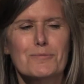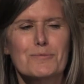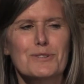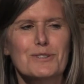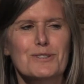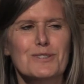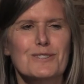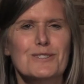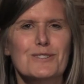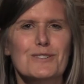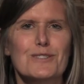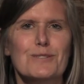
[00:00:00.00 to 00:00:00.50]

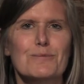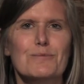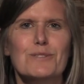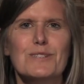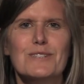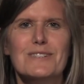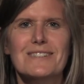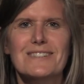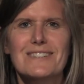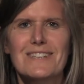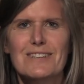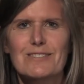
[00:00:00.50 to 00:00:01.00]
familiar to
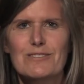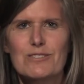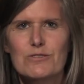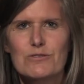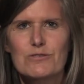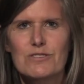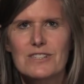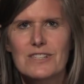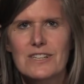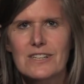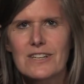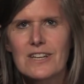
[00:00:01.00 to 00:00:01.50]
me as I
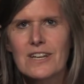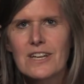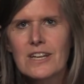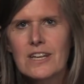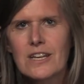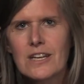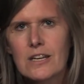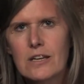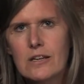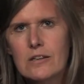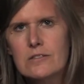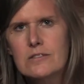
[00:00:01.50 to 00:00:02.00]
was reading
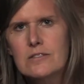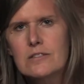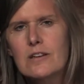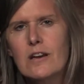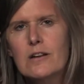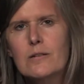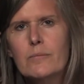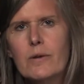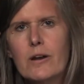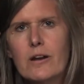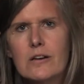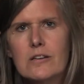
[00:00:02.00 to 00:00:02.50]
as a
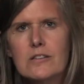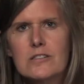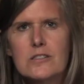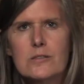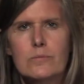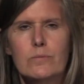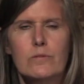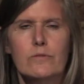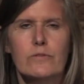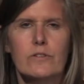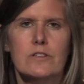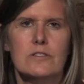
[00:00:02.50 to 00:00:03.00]
young
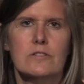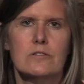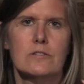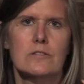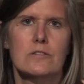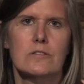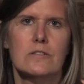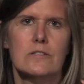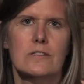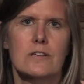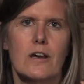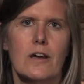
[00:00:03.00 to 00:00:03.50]
biology professor
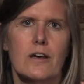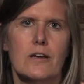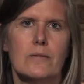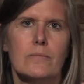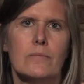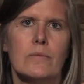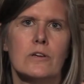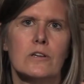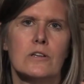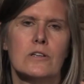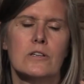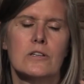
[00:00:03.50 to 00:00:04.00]
at the
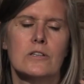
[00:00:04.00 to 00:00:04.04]
time.